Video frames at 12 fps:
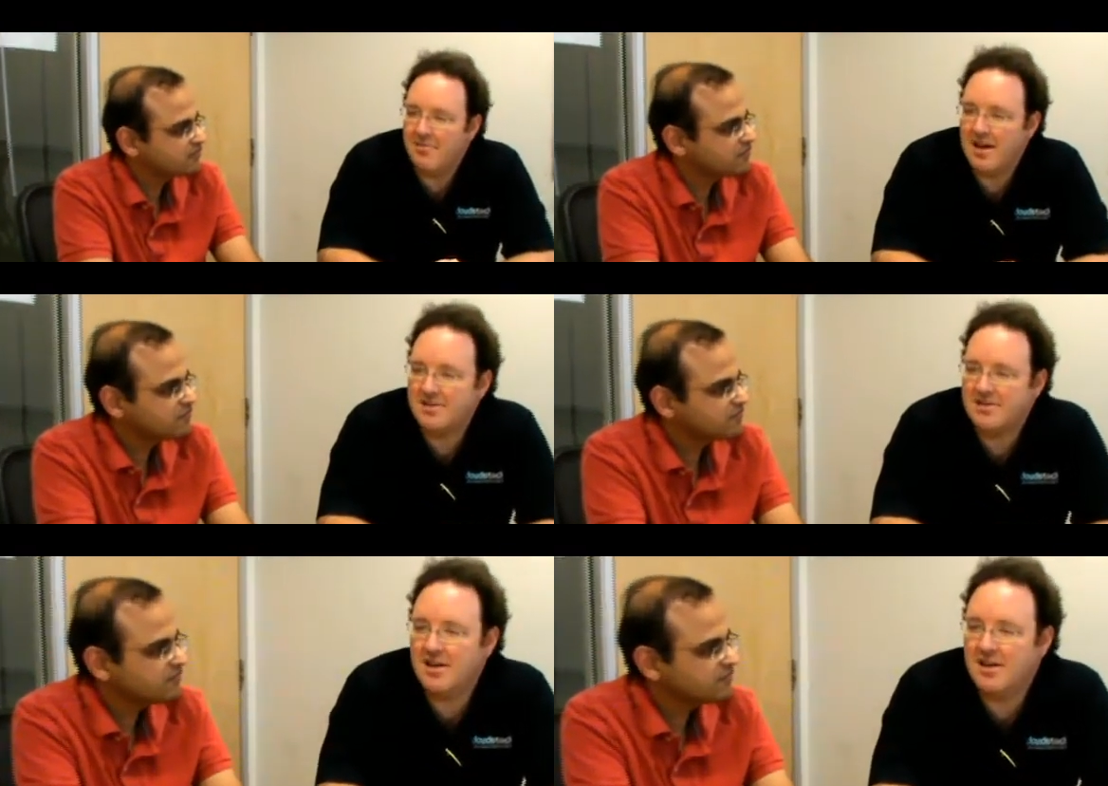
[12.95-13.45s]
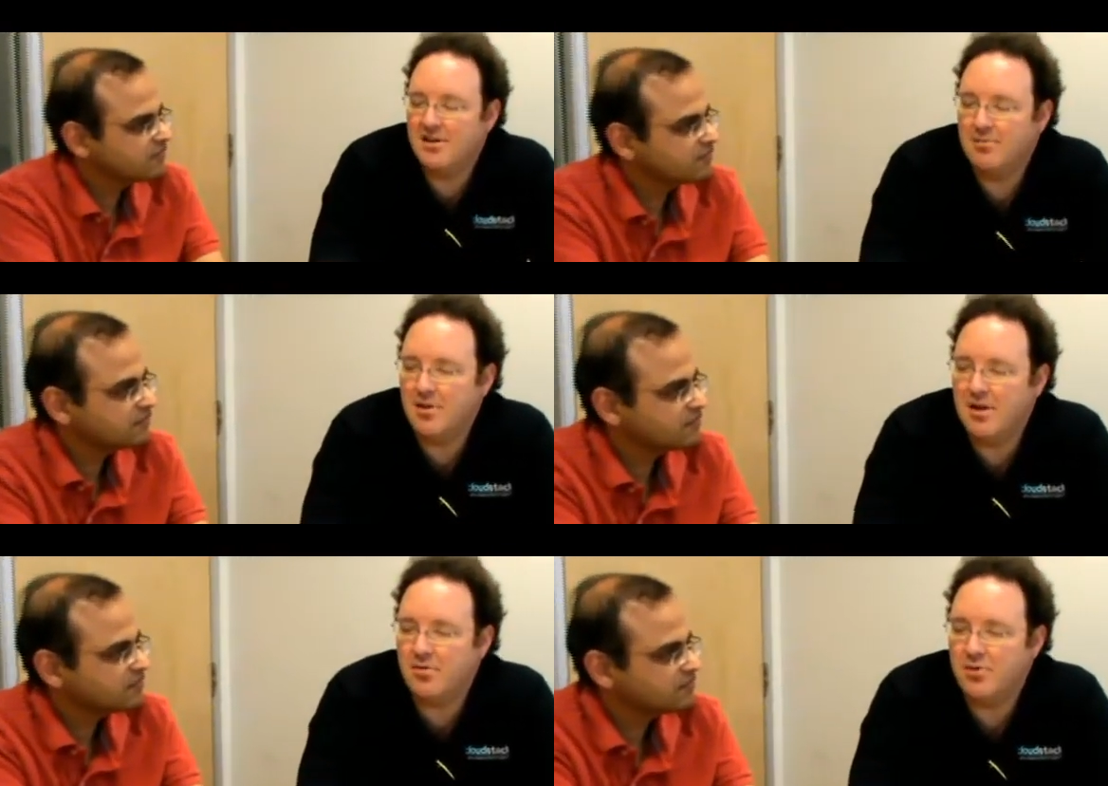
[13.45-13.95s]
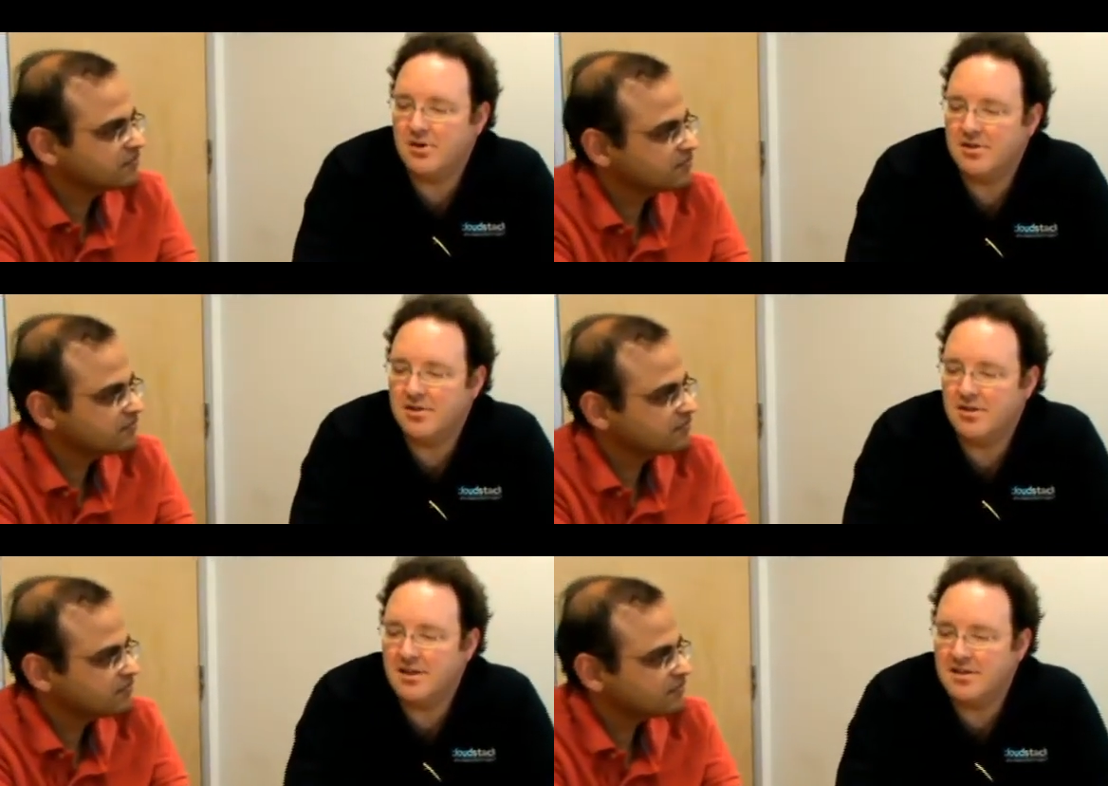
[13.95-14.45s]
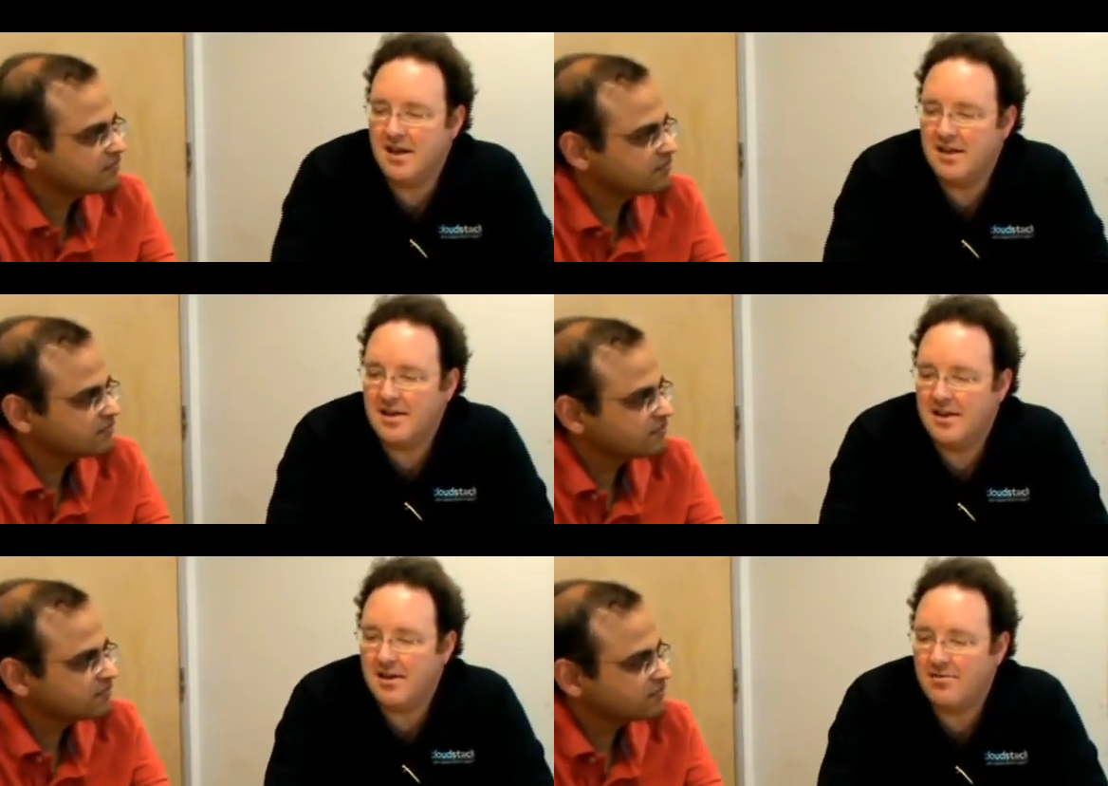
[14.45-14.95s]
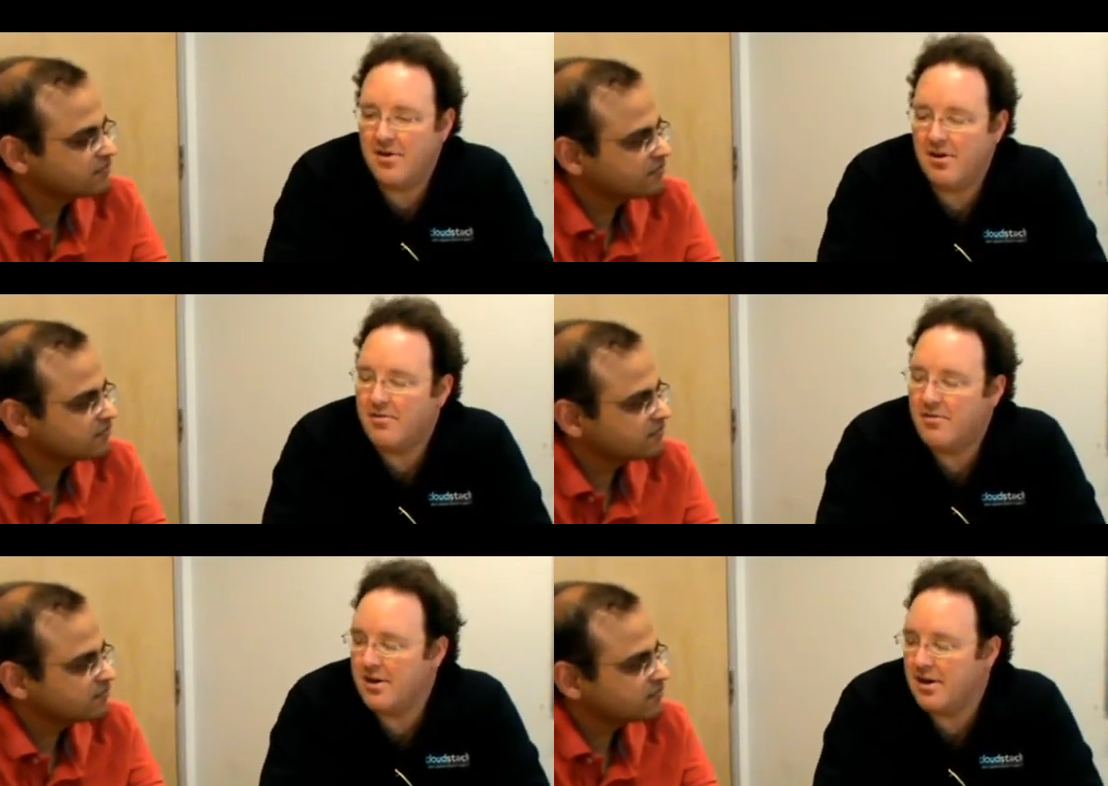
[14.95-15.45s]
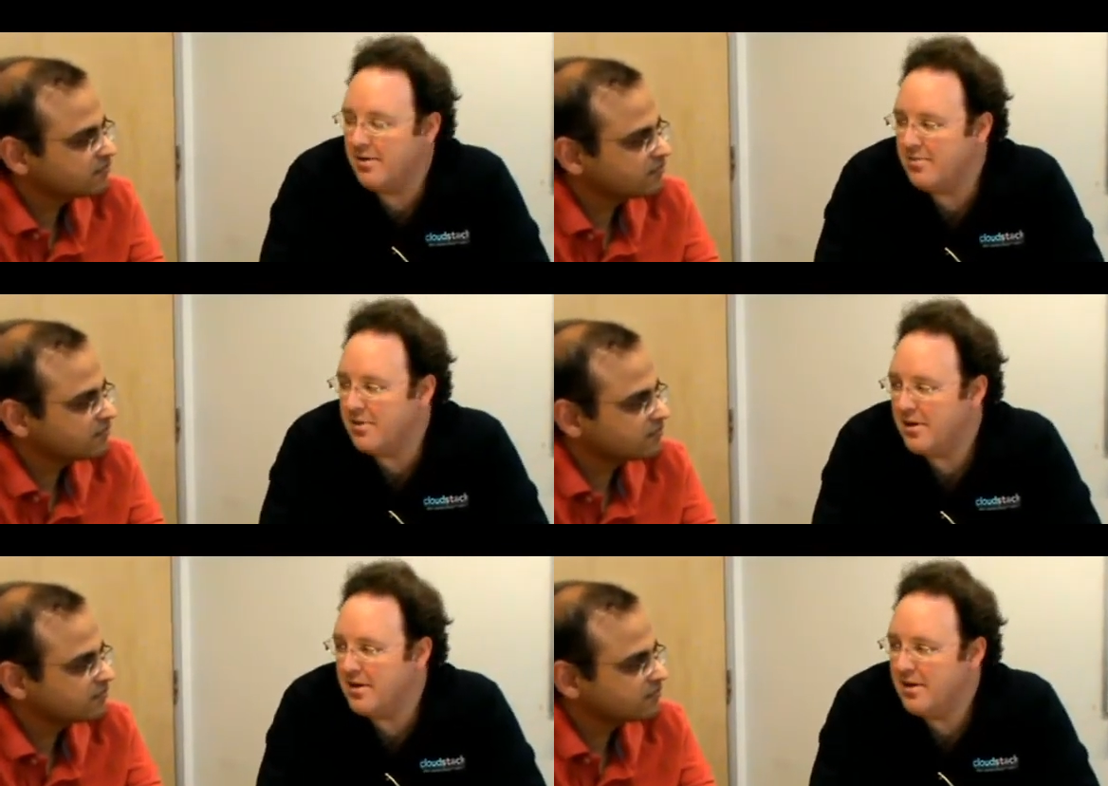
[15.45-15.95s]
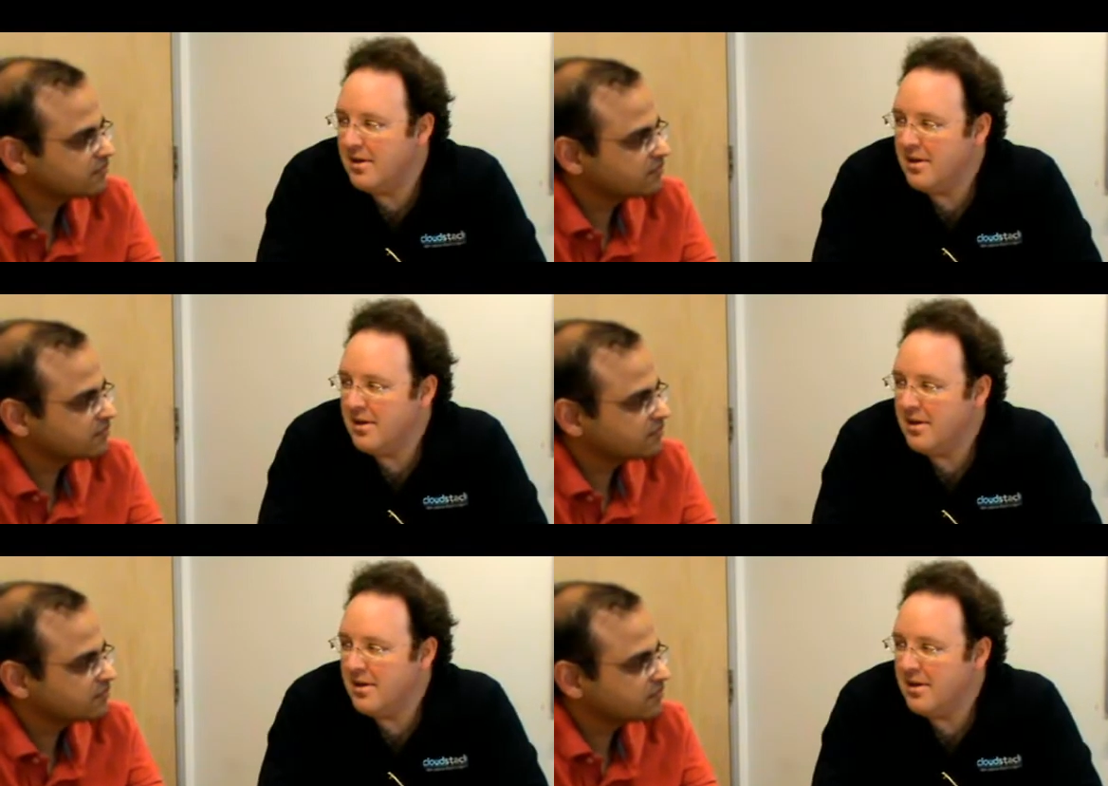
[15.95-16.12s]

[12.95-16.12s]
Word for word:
Speaker 1: fascinated me was this idea of offering up a,